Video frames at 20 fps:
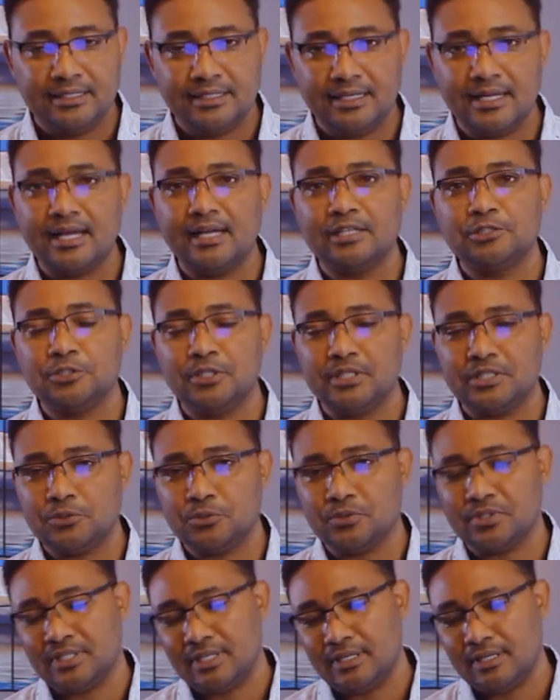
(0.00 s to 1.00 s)
Yet actually it
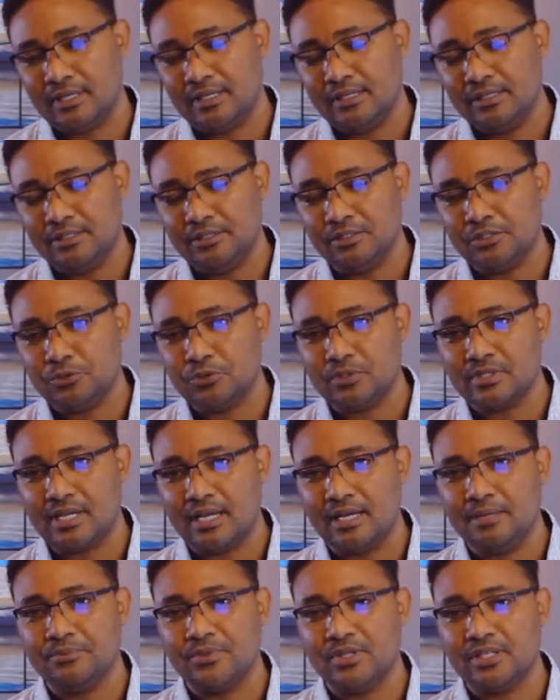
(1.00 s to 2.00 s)
was, it was
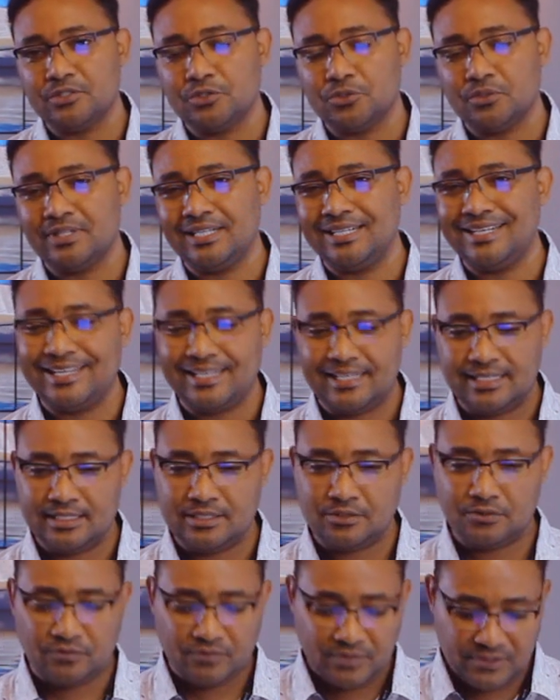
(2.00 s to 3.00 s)
Ham that saw the
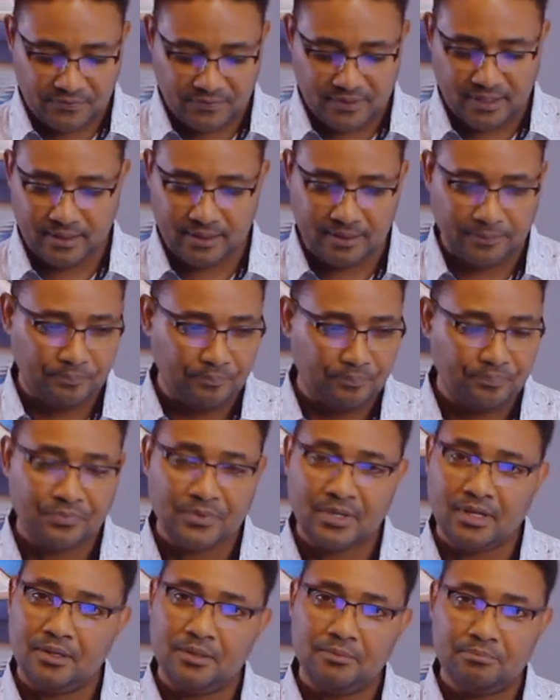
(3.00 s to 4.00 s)
nakedness of his father.
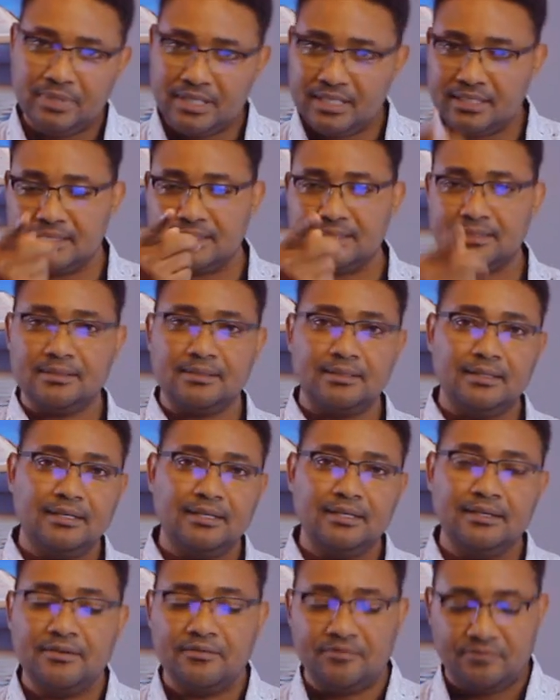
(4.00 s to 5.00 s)
Please
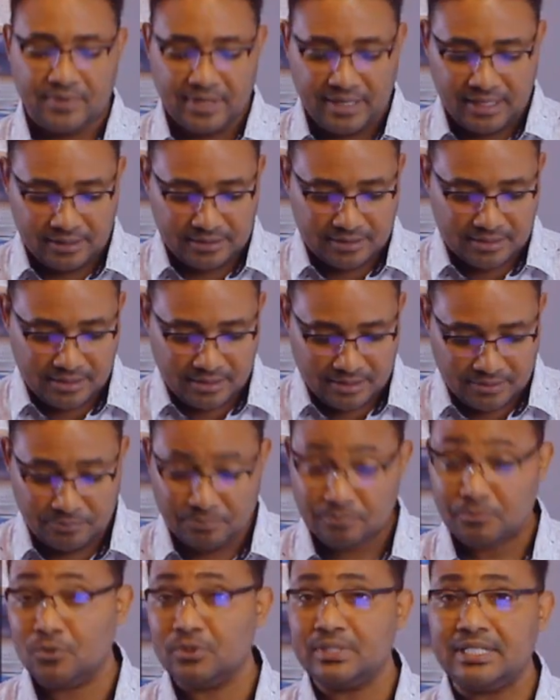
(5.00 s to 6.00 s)
find out
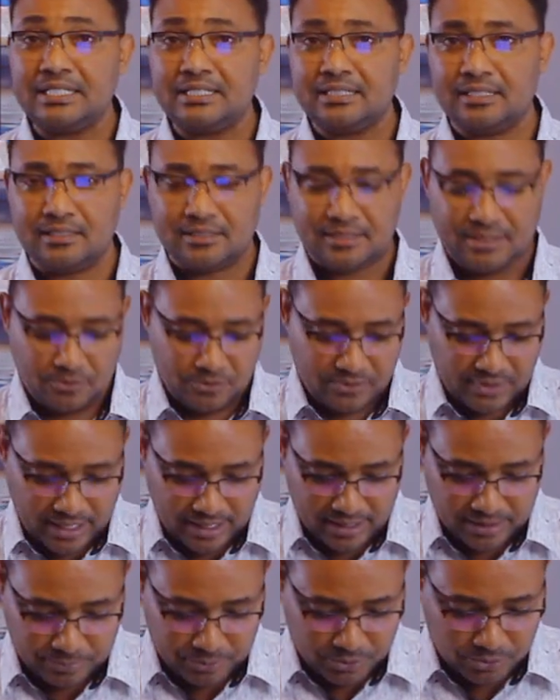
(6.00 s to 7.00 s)
more details on
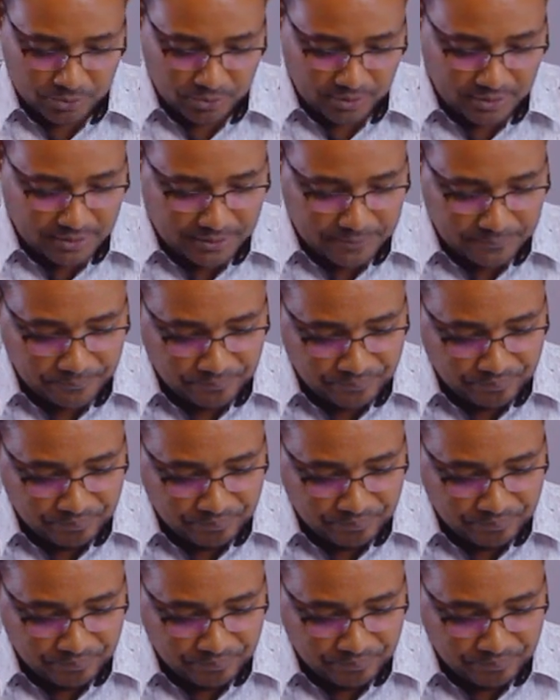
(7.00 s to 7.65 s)
that episode.